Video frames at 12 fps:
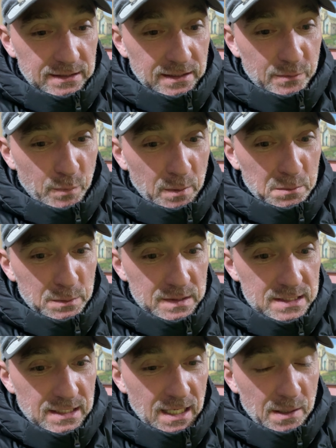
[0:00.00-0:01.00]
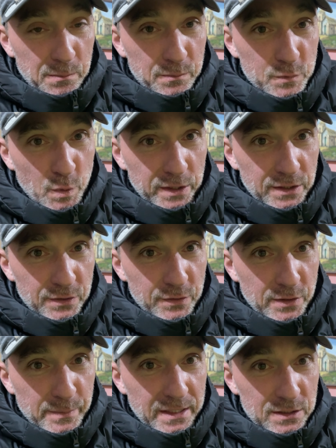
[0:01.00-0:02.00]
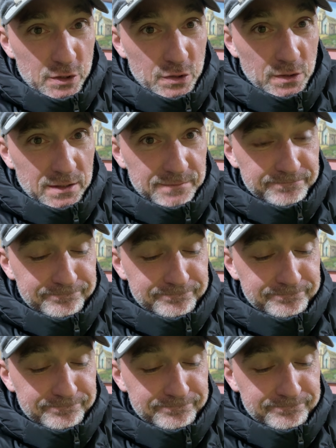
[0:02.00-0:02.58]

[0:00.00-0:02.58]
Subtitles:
and probably stop 20 or 30 miles short.